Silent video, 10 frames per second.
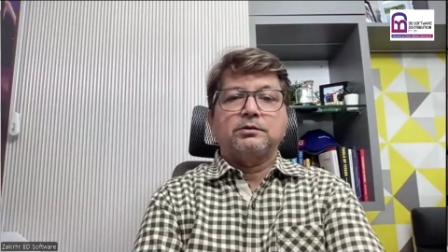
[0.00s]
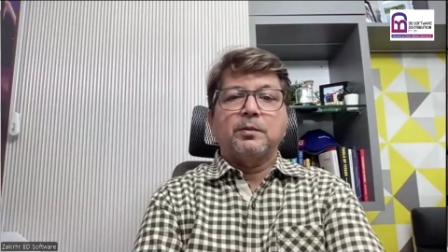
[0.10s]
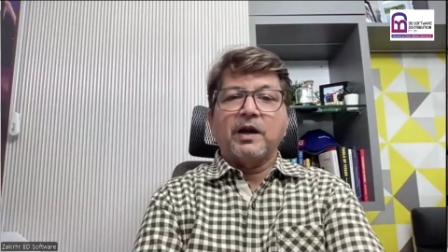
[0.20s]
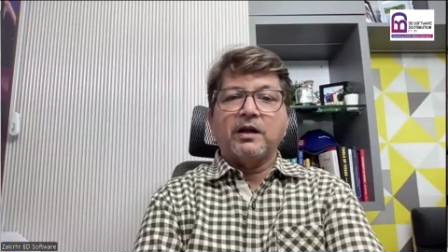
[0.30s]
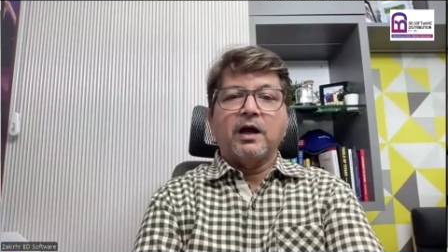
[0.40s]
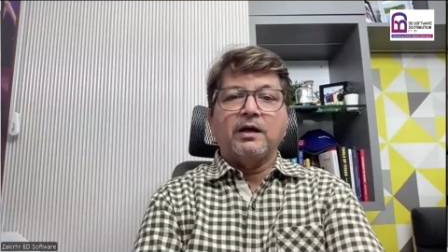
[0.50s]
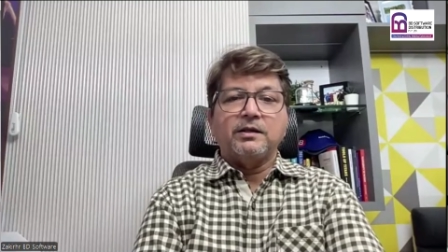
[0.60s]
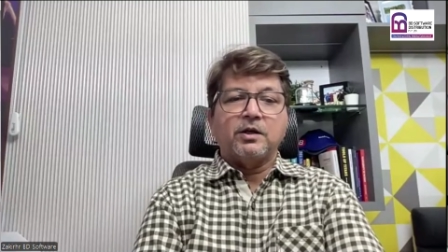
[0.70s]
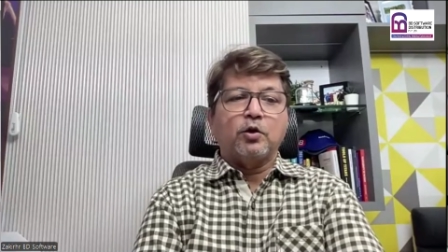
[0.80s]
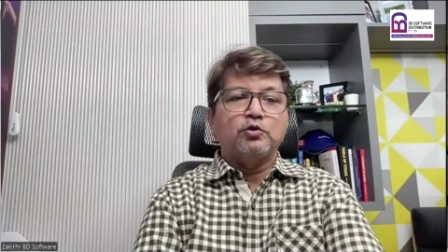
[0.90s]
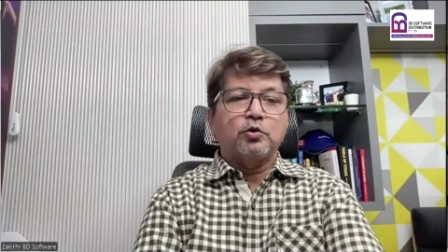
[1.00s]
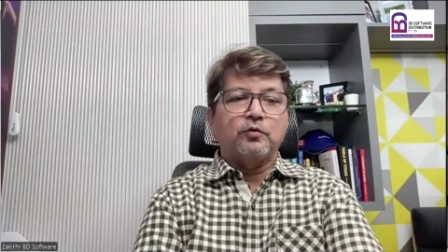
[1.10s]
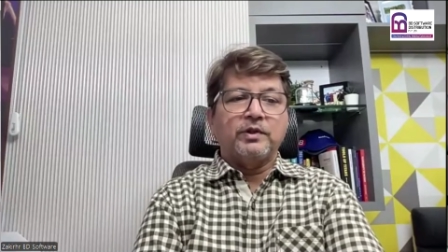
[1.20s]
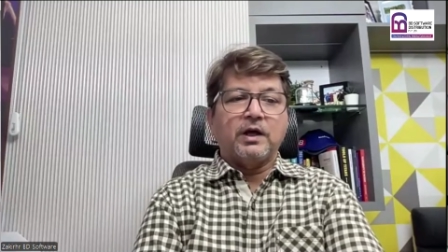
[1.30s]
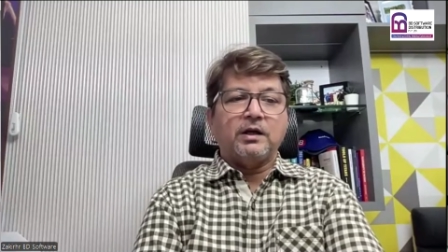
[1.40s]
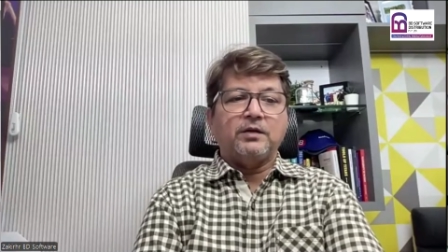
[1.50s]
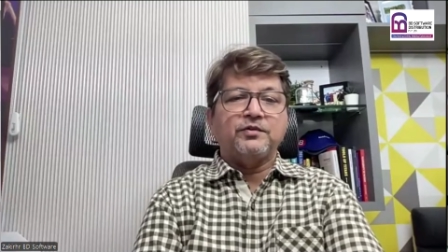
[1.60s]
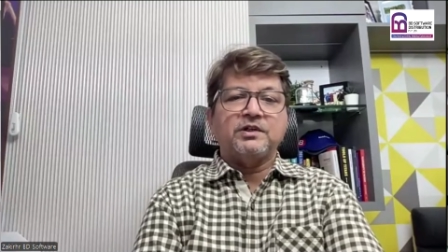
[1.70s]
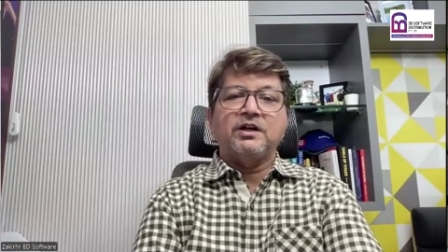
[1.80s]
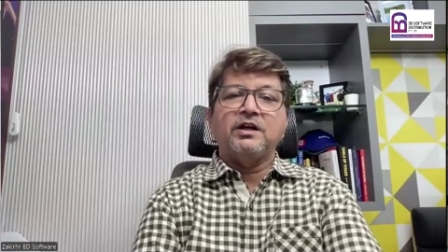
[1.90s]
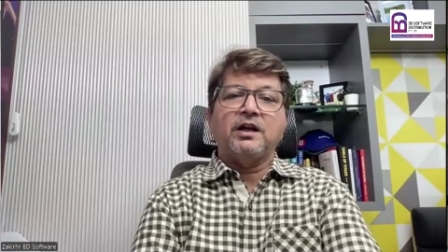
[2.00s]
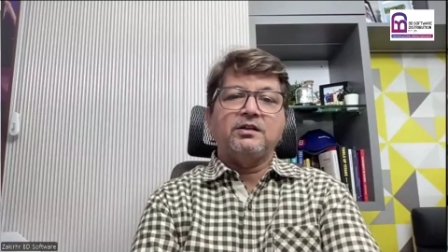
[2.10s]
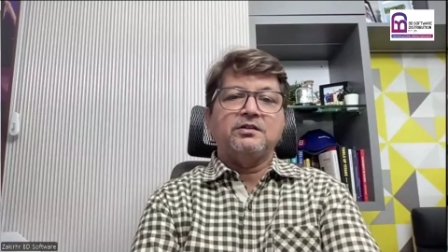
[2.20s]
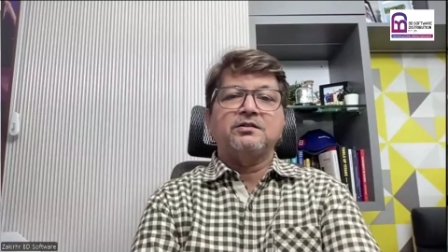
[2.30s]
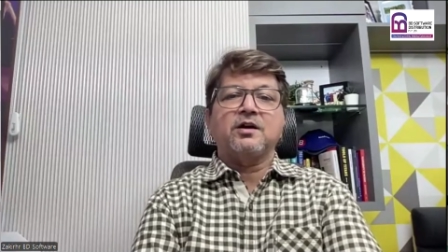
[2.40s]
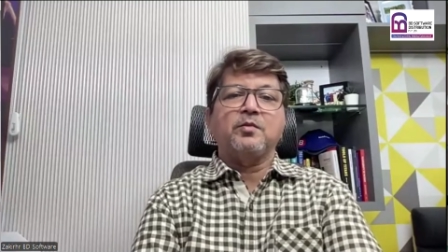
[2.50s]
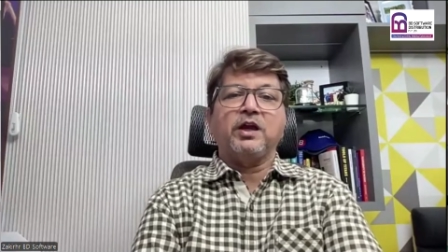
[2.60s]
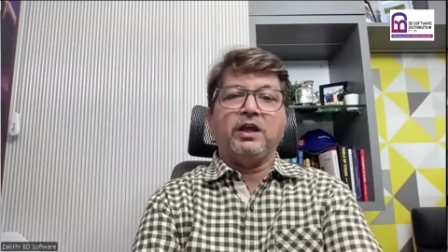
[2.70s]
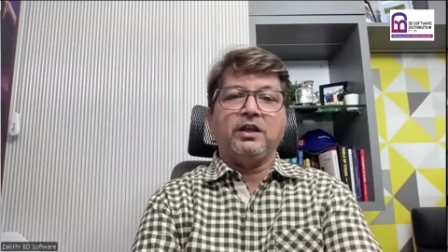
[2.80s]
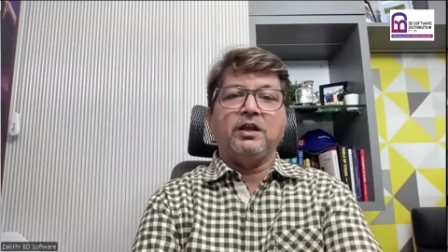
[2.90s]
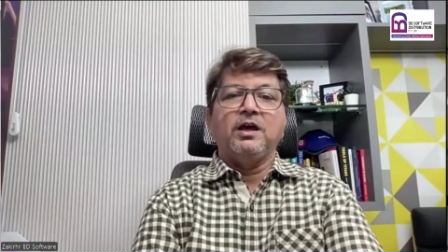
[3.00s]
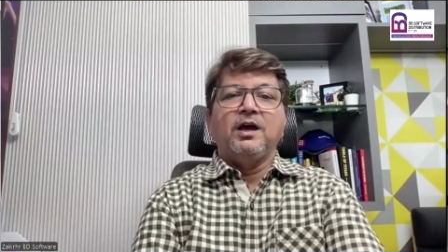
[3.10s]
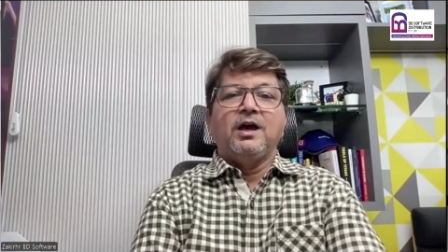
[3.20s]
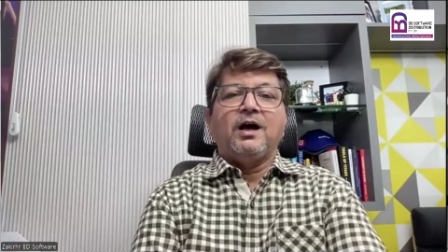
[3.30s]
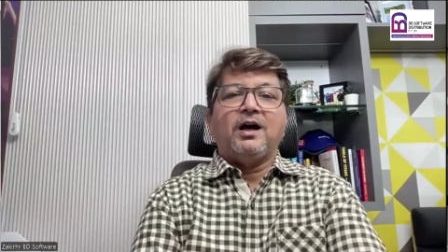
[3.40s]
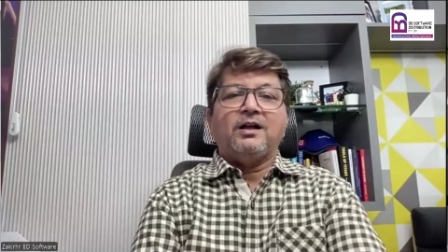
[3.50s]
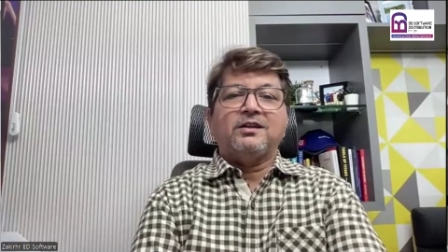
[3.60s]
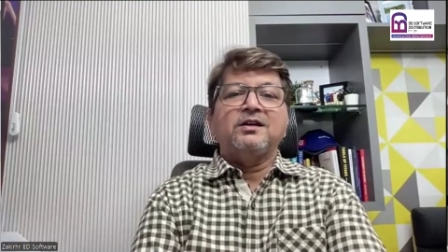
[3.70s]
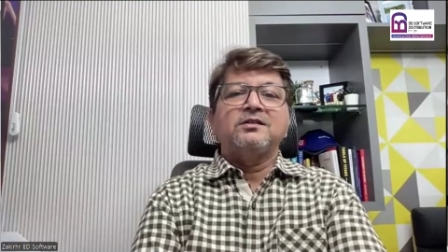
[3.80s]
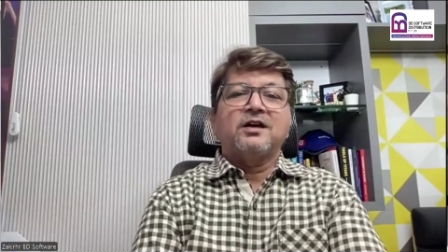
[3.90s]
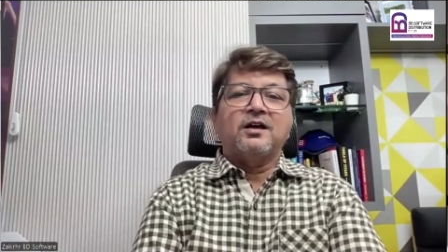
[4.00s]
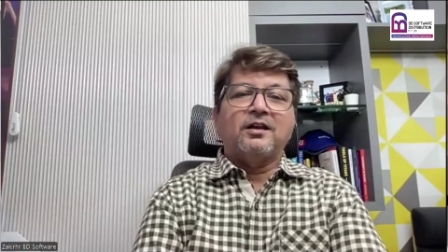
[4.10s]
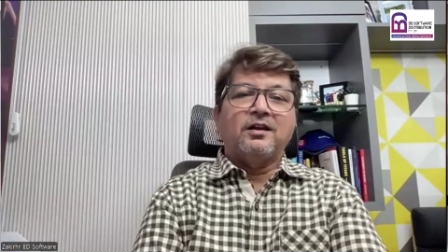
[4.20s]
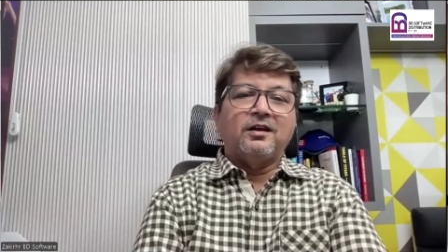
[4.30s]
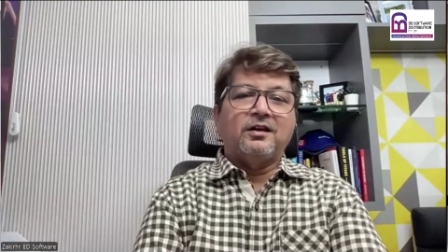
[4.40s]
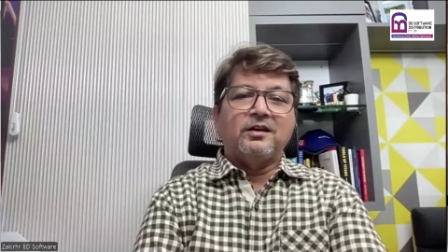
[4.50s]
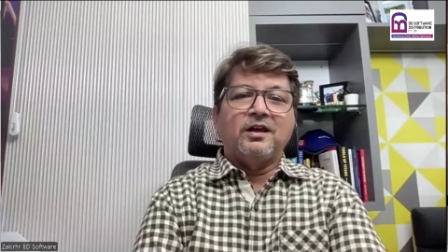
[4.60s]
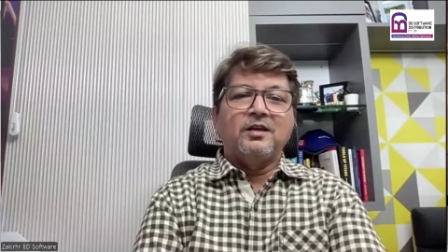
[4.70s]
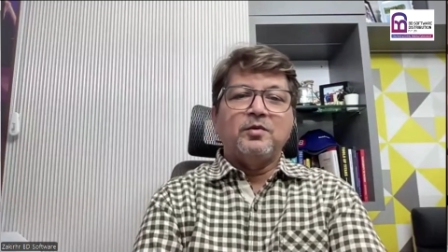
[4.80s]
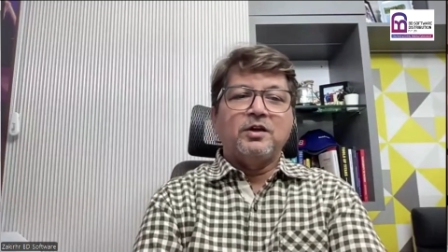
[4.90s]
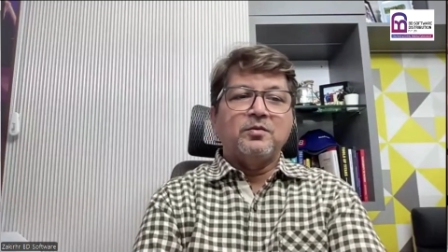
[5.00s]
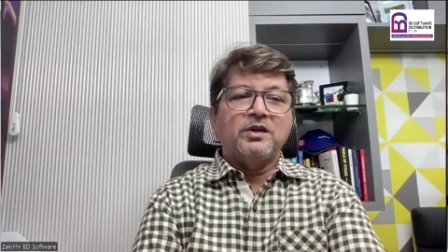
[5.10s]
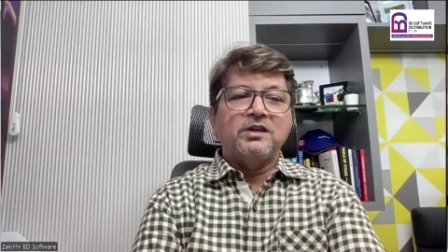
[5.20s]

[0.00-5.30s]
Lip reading: bad guys. And also with artificial intelligence coming in, things are really becoming